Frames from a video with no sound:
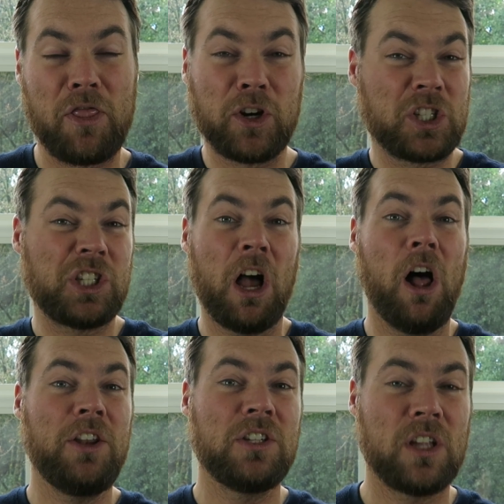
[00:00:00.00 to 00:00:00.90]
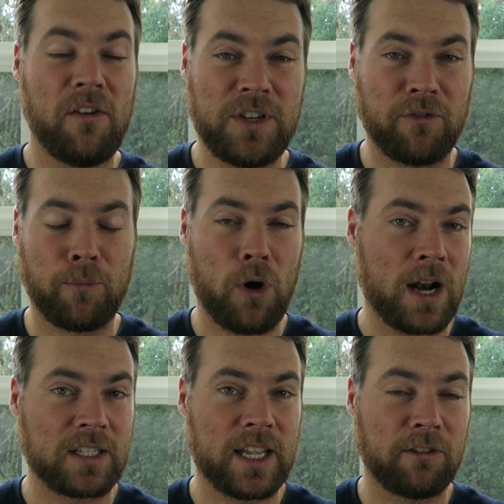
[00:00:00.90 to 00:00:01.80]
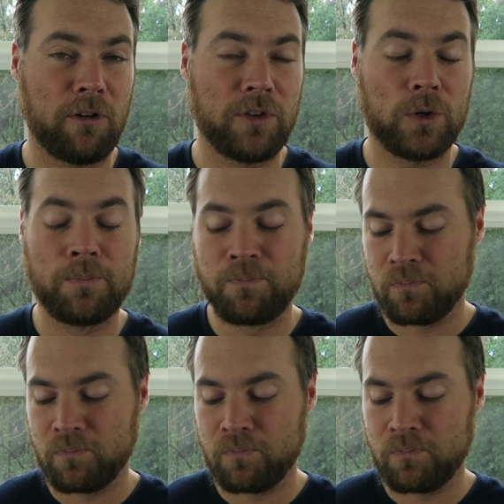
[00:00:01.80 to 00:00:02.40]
There's tons of different products I can review.